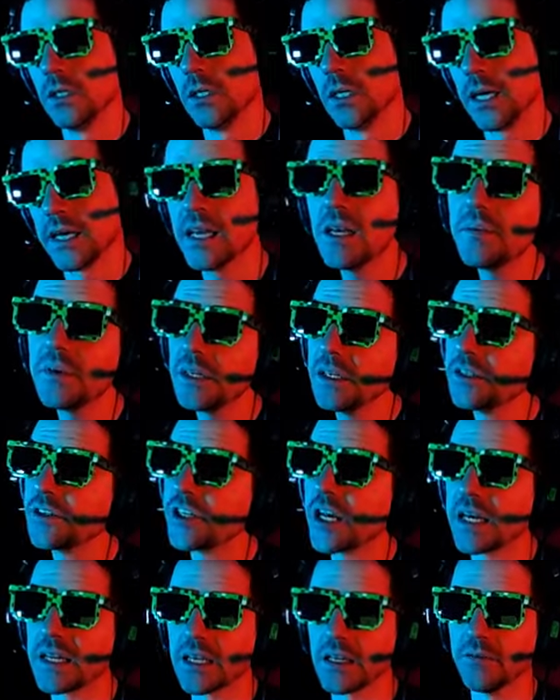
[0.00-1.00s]
I am getting
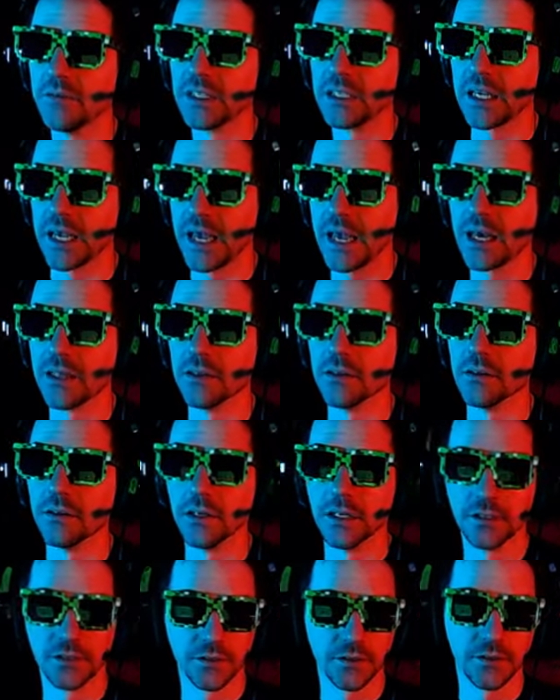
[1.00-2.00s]
shot out of a cannon,
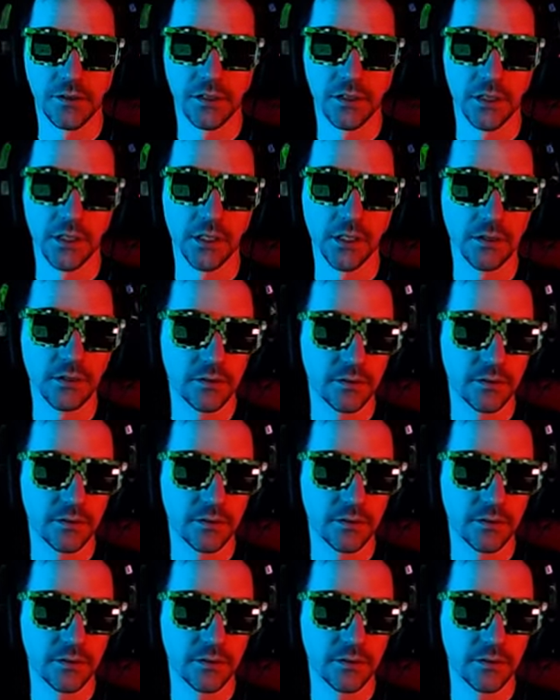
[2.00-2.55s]
I should say.